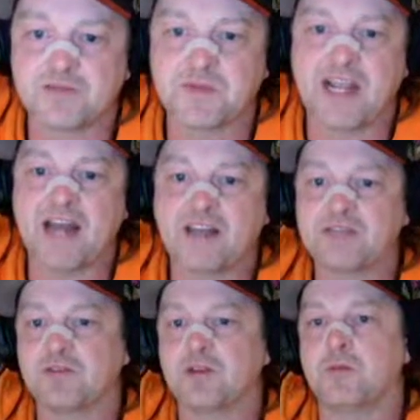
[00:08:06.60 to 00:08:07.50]

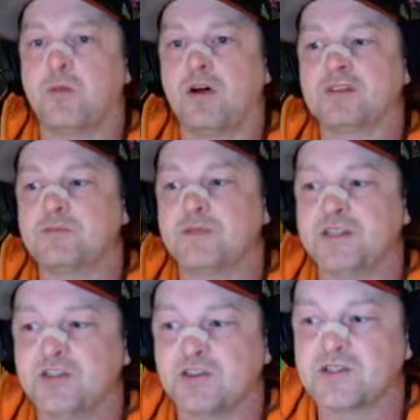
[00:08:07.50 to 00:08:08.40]
mechanics for the boss, but
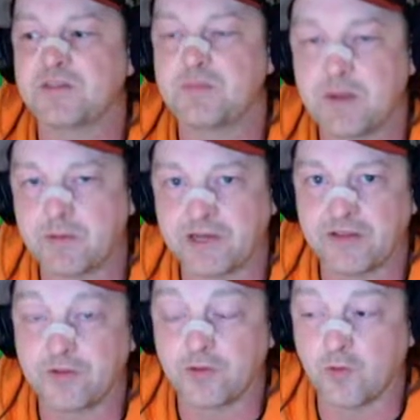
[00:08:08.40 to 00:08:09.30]
then you also have to be able to
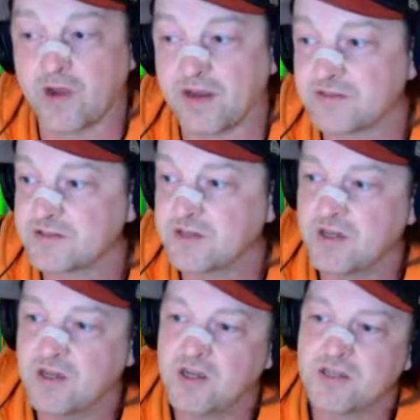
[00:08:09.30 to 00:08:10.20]
get through the waves.
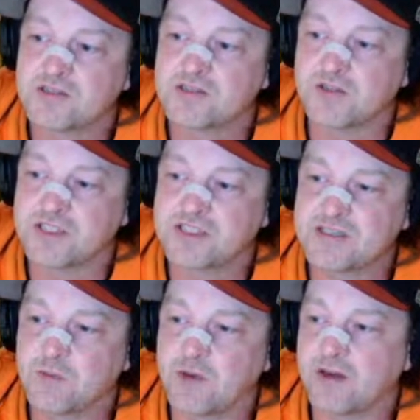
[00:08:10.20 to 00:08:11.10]
So this
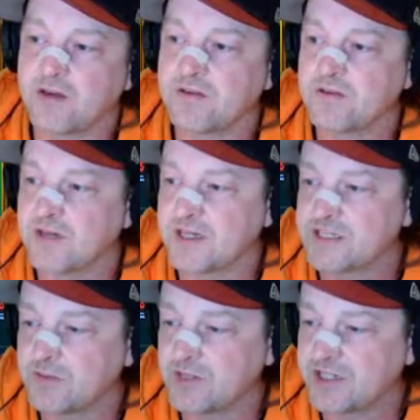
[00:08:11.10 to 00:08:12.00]
is where
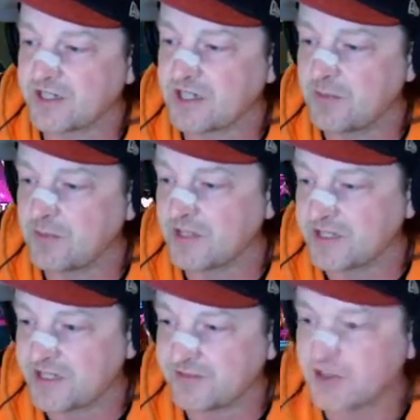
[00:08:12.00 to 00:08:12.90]
switch in a couple
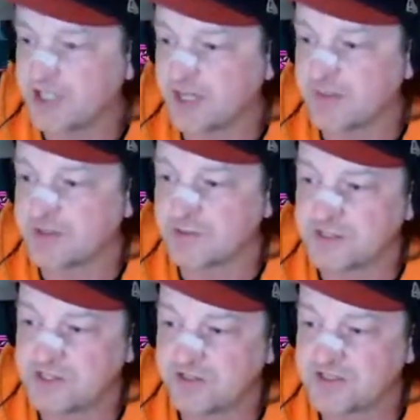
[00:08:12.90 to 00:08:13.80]
of different champions. We're
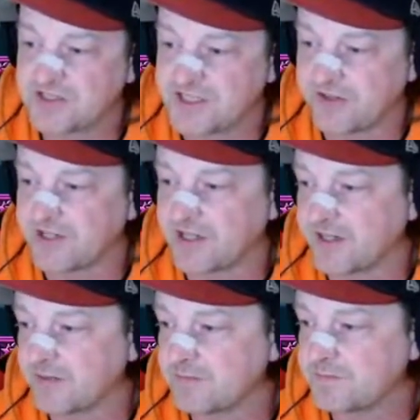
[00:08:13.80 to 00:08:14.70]
still using Seer and
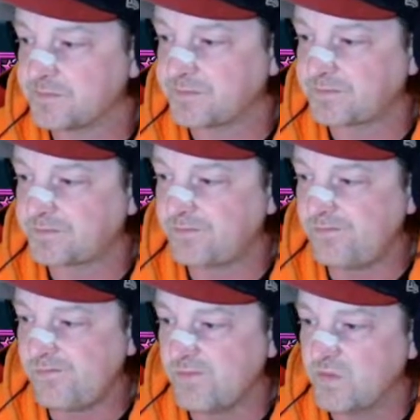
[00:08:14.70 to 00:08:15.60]
Lydia,
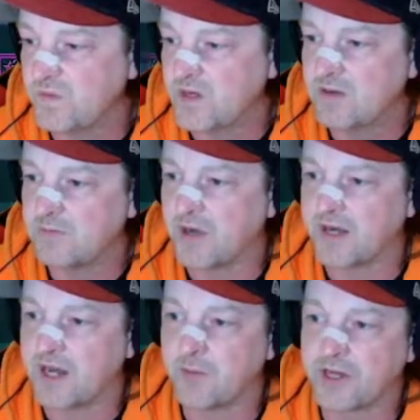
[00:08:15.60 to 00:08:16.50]

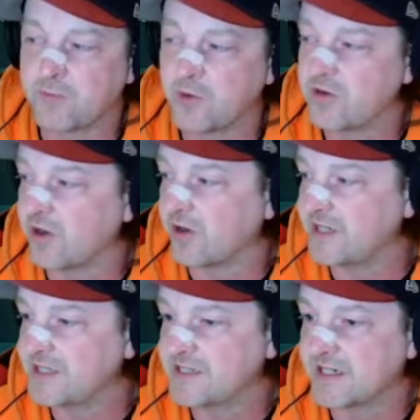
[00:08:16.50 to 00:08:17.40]
but I bring in Royal Guard.
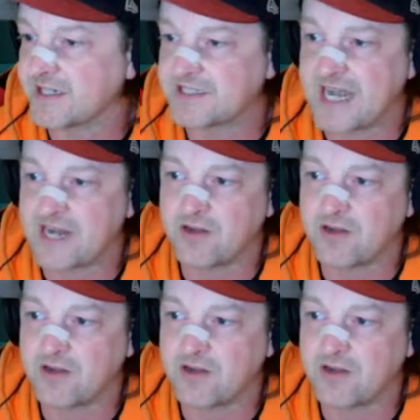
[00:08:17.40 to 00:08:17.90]
He's got an attack